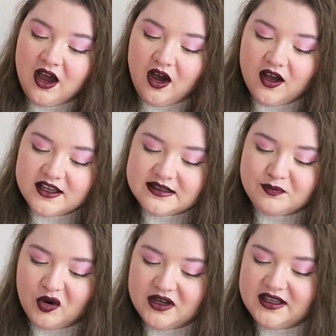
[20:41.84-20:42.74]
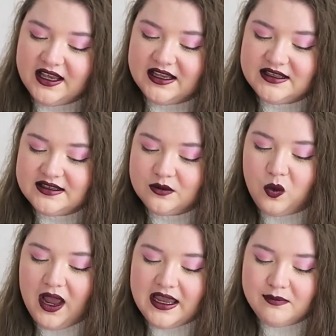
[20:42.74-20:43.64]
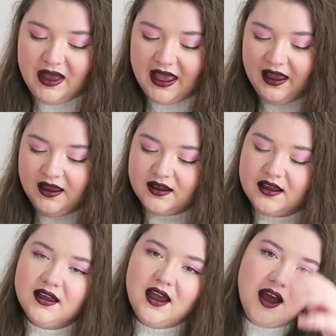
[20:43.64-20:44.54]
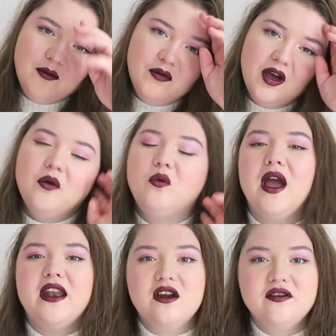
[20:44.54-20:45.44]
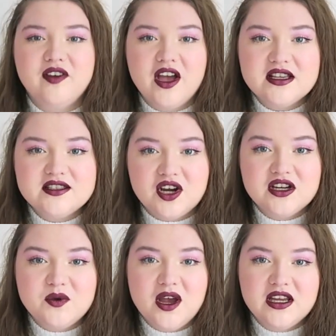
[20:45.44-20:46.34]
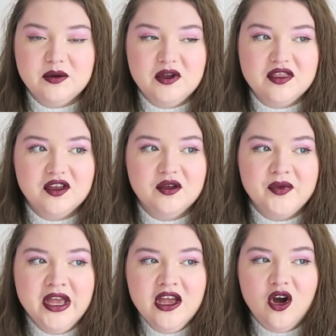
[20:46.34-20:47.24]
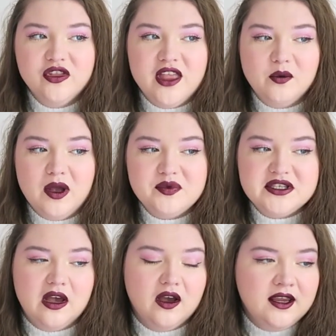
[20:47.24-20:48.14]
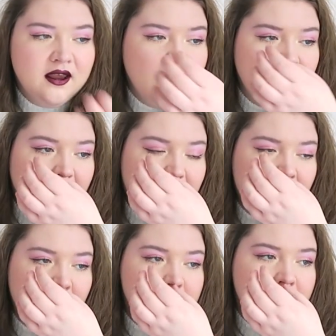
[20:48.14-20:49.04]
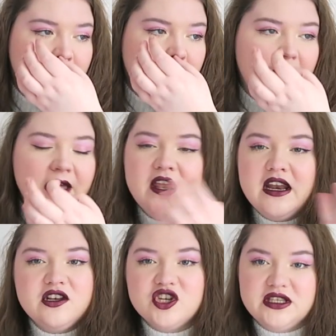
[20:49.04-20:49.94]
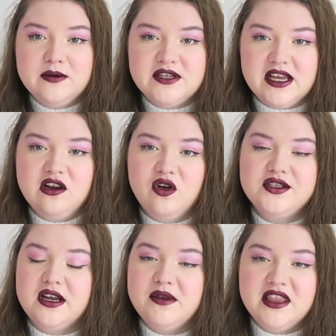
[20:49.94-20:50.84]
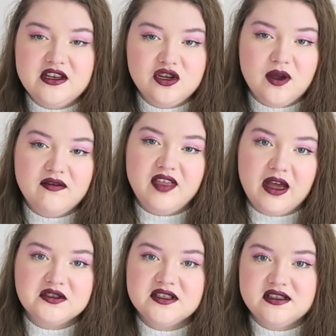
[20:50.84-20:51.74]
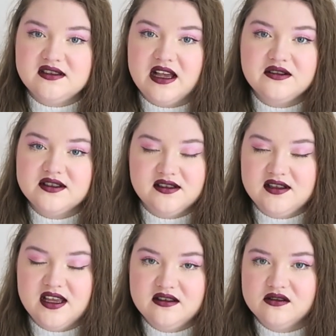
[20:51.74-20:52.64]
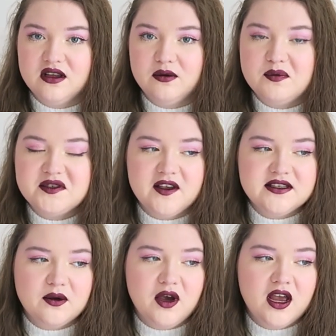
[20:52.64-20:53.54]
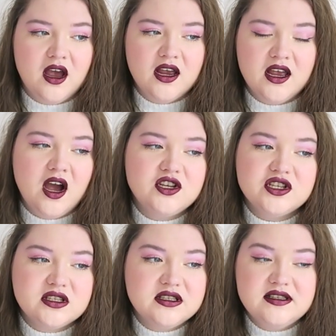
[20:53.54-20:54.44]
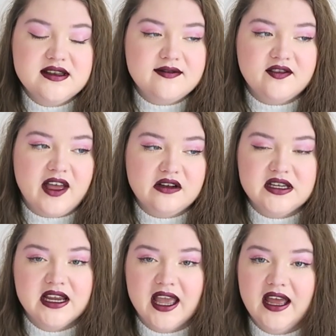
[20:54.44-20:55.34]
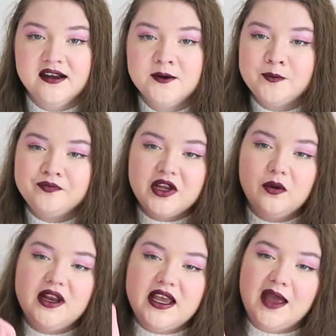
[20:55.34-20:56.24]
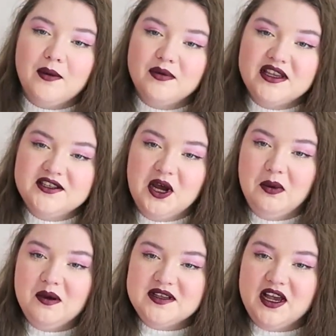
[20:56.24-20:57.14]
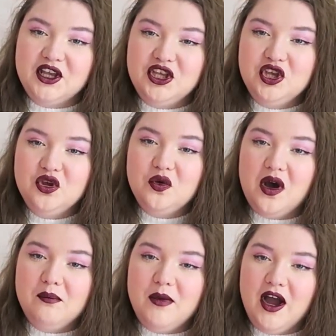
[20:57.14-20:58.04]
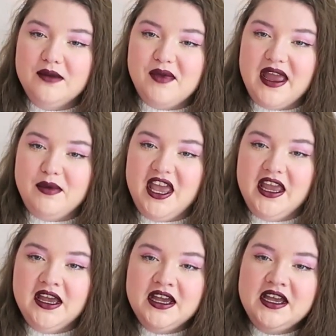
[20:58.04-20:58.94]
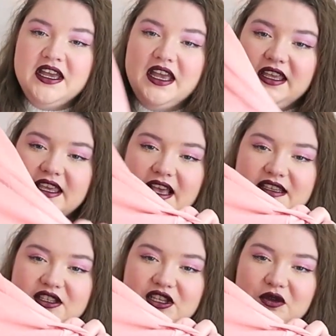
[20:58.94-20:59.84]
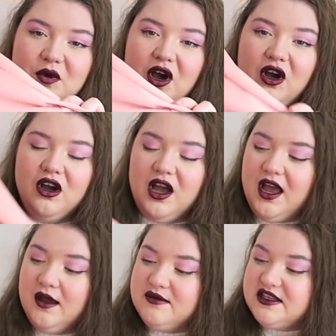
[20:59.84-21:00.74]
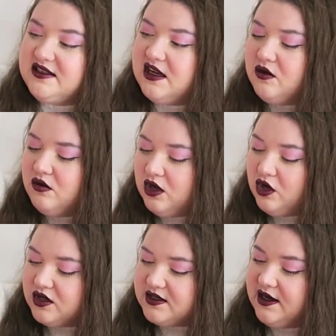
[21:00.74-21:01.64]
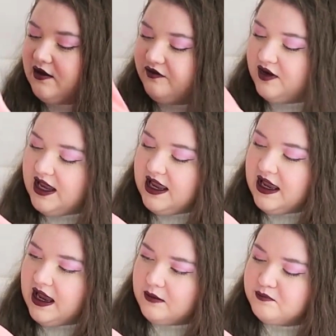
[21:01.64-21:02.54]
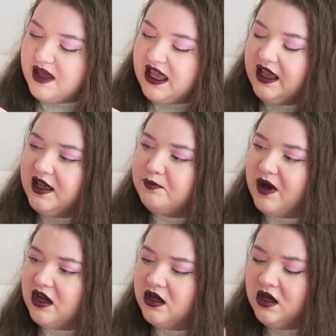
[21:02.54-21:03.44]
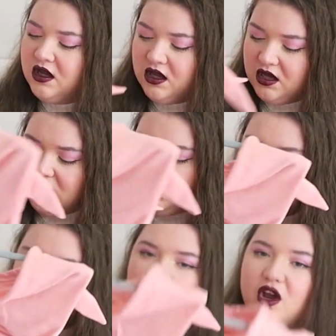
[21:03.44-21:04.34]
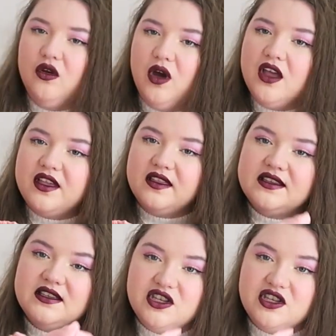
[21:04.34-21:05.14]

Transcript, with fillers: I spotted this way back um, when I first started working with them on their website. Um, and then it just seemed to get lost. I mean, they do have thousands and thousands of things on their website. So I, I, I just never found it again. When it came up this time, I was like, you are mine, baby yes you are um, still looks lovely and big but I don't know I think this is